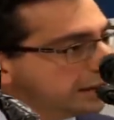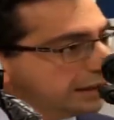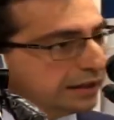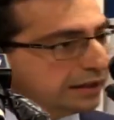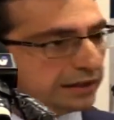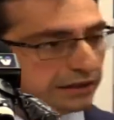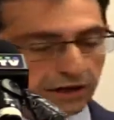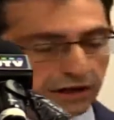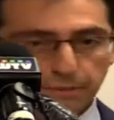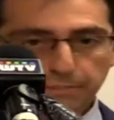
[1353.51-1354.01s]
I
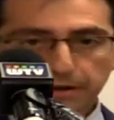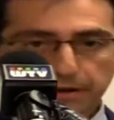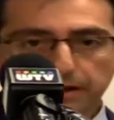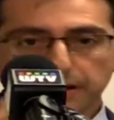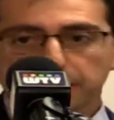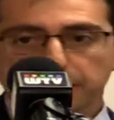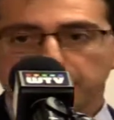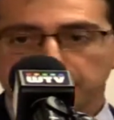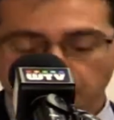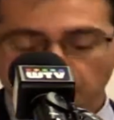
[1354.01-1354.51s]
hope I can
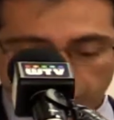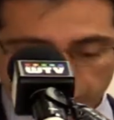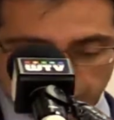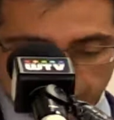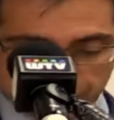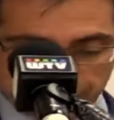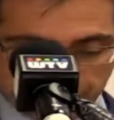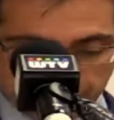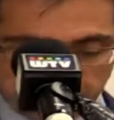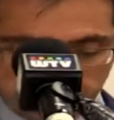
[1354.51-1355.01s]
indulge you for
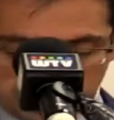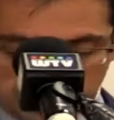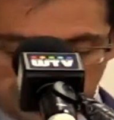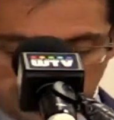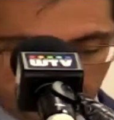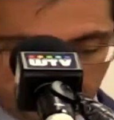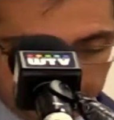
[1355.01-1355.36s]
a couple of